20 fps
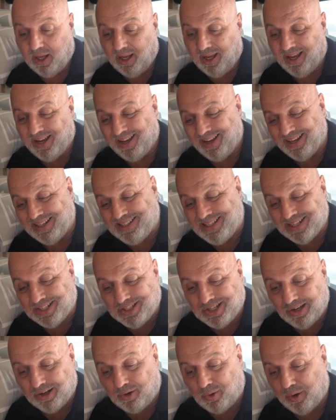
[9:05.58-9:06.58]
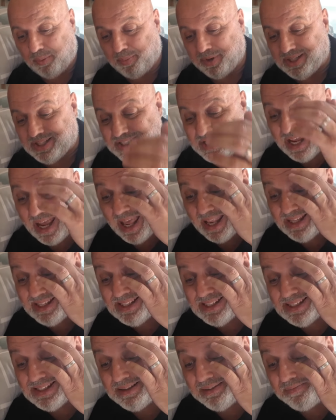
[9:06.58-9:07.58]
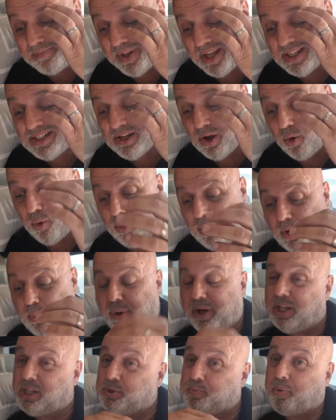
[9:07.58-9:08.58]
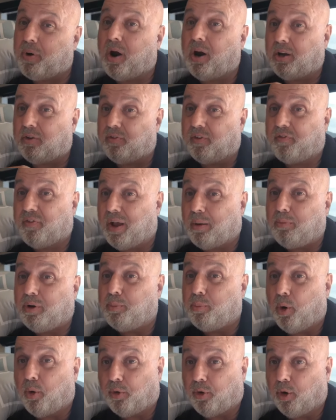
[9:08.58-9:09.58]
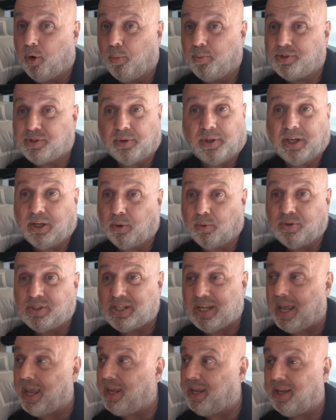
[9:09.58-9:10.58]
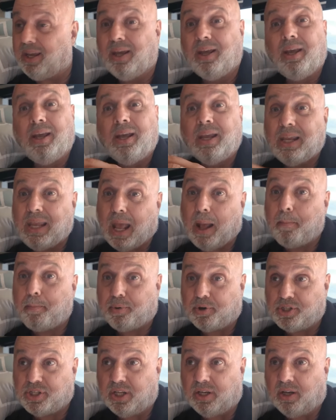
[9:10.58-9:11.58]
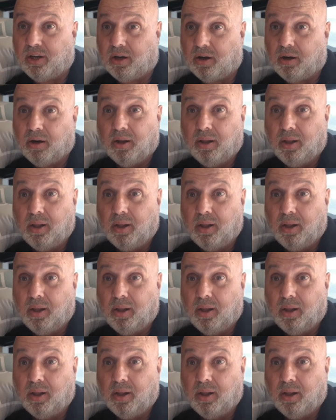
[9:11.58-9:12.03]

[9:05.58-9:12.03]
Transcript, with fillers: Uh, additional equipment, tents. It's only when it's part of a family motorhome, so they don't take campers in here.